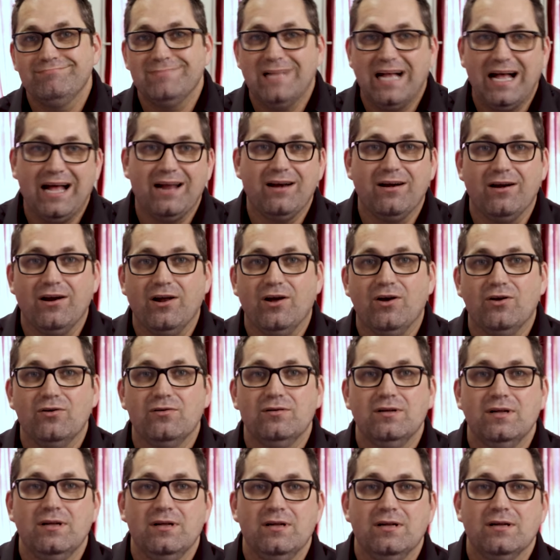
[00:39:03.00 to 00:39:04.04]
I don't
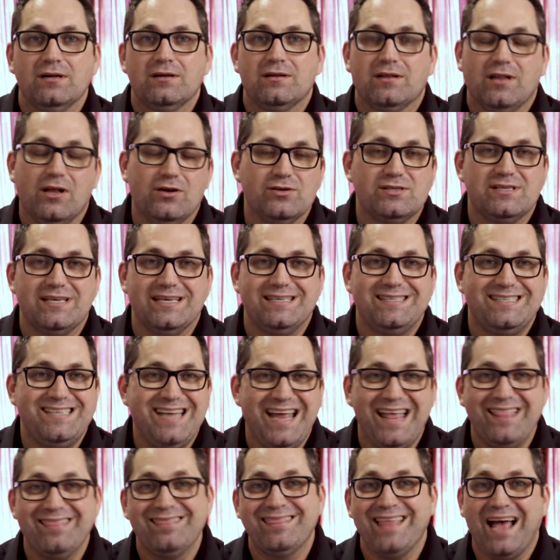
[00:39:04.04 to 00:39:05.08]
know, close to
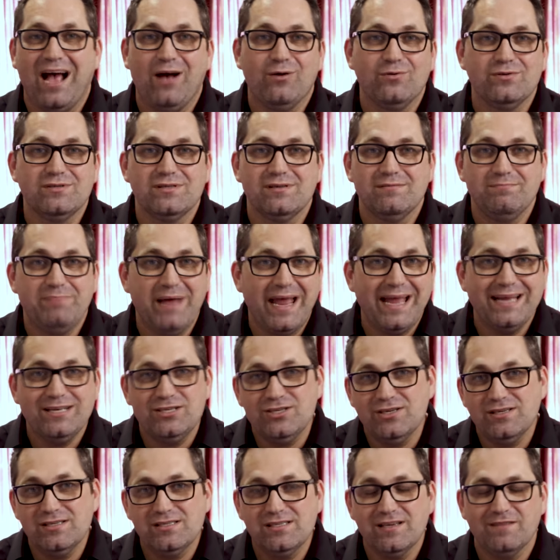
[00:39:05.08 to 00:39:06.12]
ten thousand
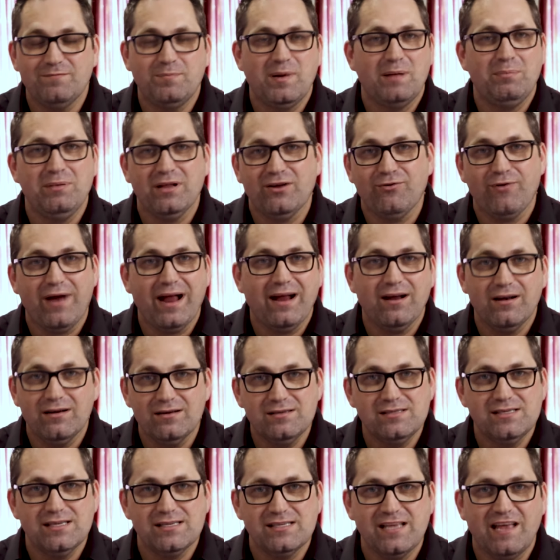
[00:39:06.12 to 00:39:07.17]
pages of public
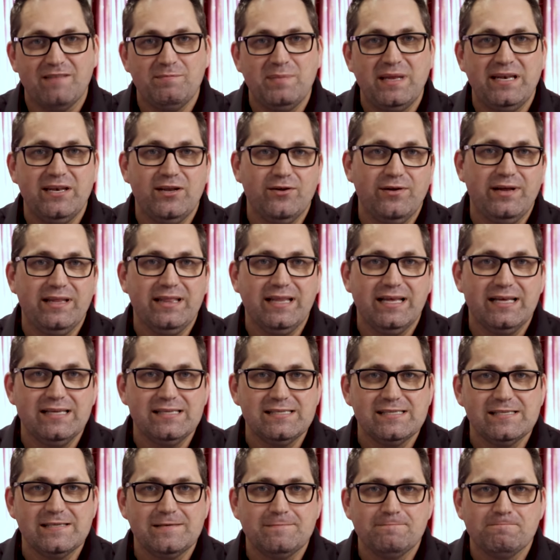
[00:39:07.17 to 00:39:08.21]
records as I've been doing
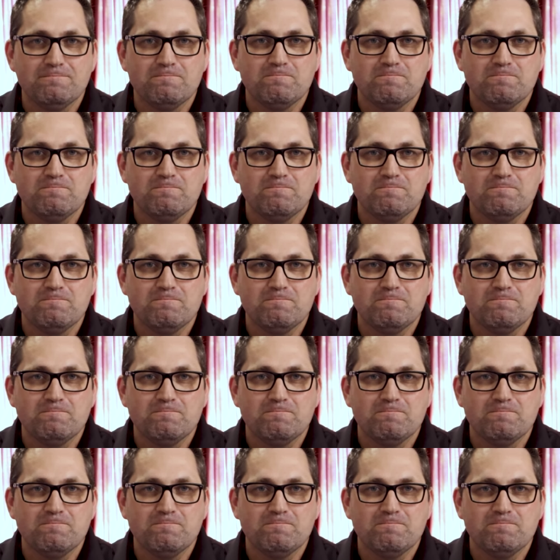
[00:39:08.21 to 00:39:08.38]
this.